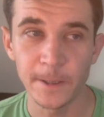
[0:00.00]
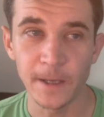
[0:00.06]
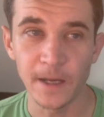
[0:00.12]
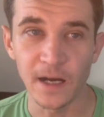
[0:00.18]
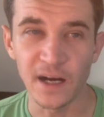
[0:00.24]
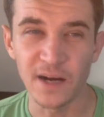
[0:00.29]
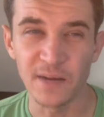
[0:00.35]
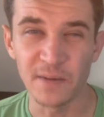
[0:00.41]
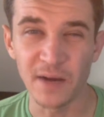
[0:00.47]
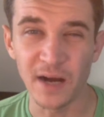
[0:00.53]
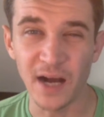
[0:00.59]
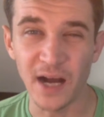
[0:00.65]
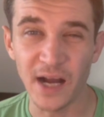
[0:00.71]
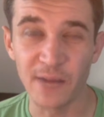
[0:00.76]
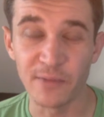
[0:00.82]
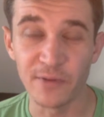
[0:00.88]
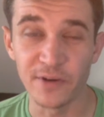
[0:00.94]
a
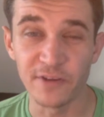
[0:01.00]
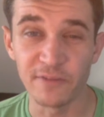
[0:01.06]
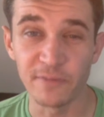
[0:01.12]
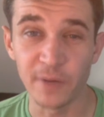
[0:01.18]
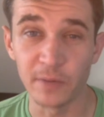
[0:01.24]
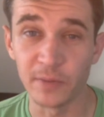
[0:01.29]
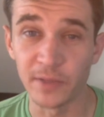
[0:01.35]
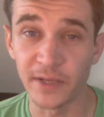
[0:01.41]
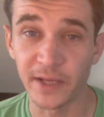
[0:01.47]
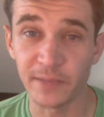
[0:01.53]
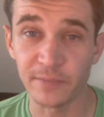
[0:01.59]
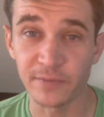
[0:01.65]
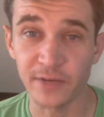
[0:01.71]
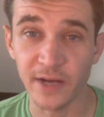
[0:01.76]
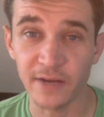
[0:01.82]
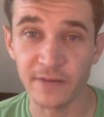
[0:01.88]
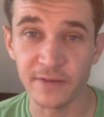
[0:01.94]
hybrid of public and
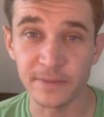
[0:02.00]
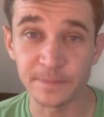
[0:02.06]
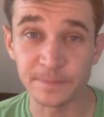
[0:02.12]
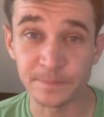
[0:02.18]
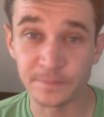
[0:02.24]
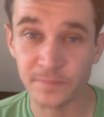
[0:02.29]
private.